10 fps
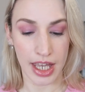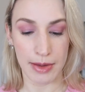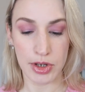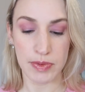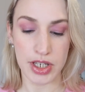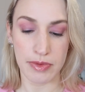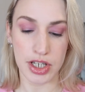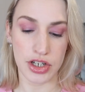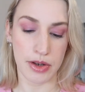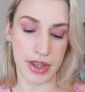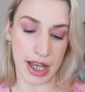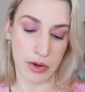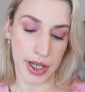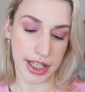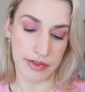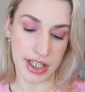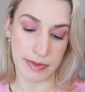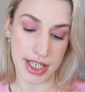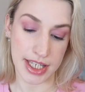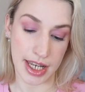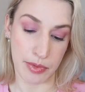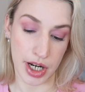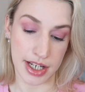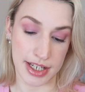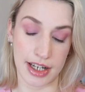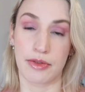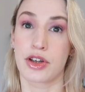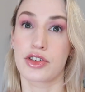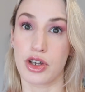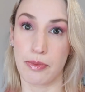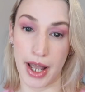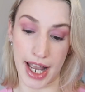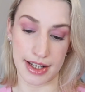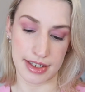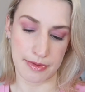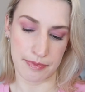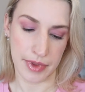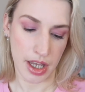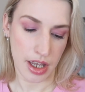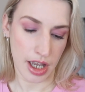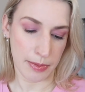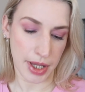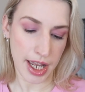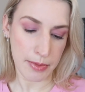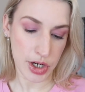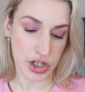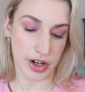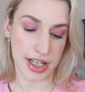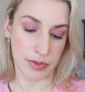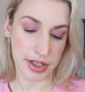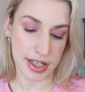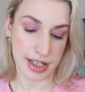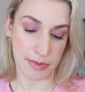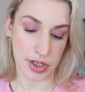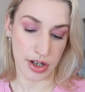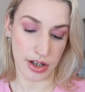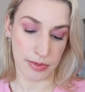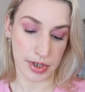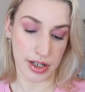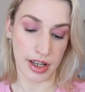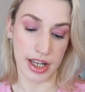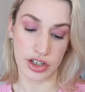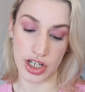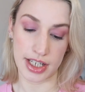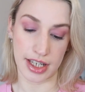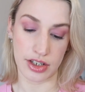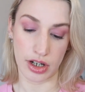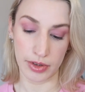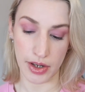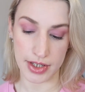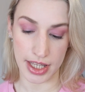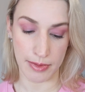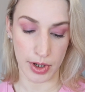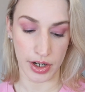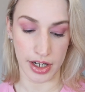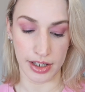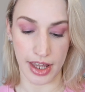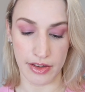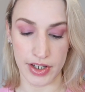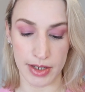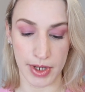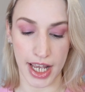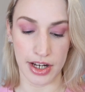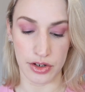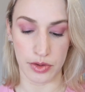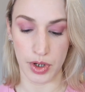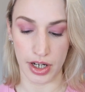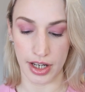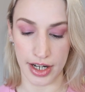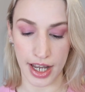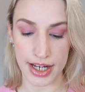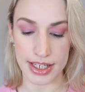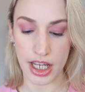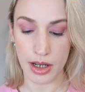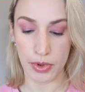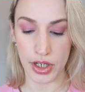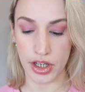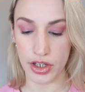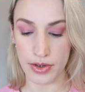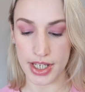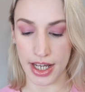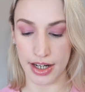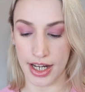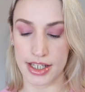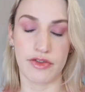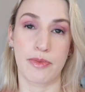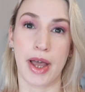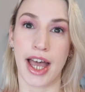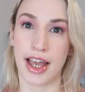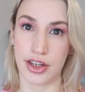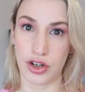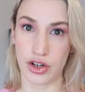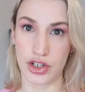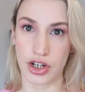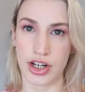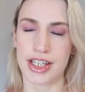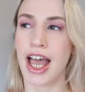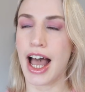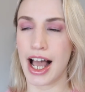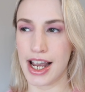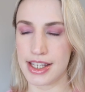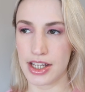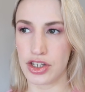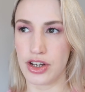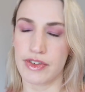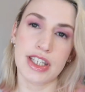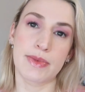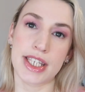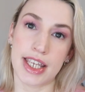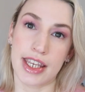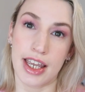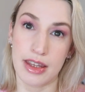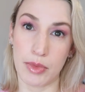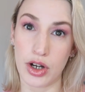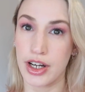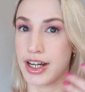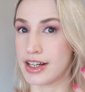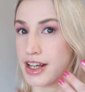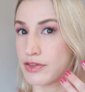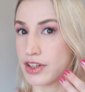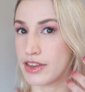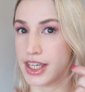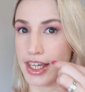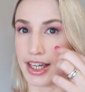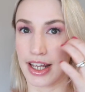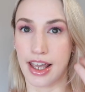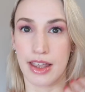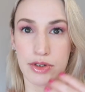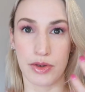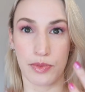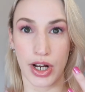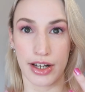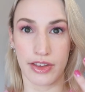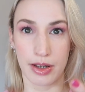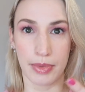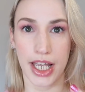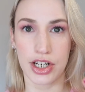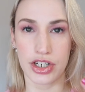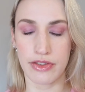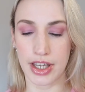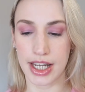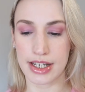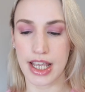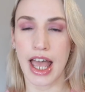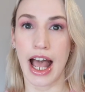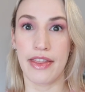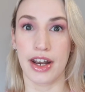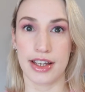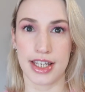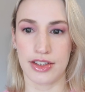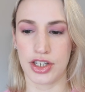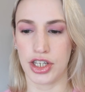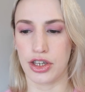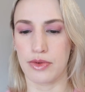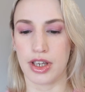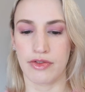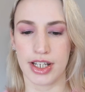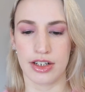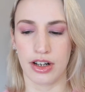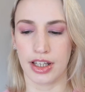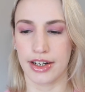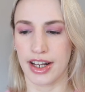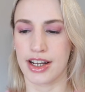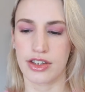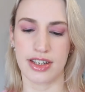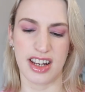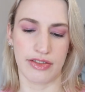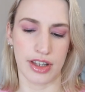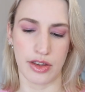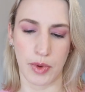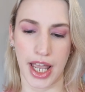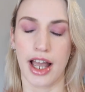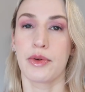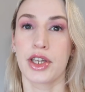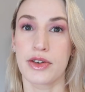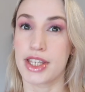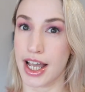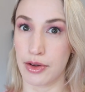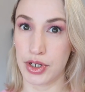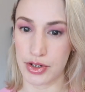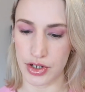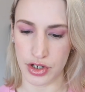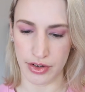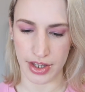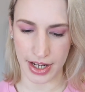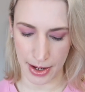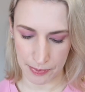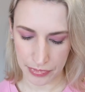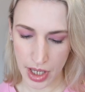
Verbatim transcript: It must be something to do with how quickly vitamin C breaks down, so pat. Apply moisturiser once it's absorbed, and she said to only use it in the morning and let the vitamin A do the work at night, but you can use it at night to repair, your choice. I tend to do vitamin C in the morning. I definitely think it kind of helps with brightening the complexion and things, and then I tend to use a retinol at night, so that's definitely the way I will use it. I will use it during the day.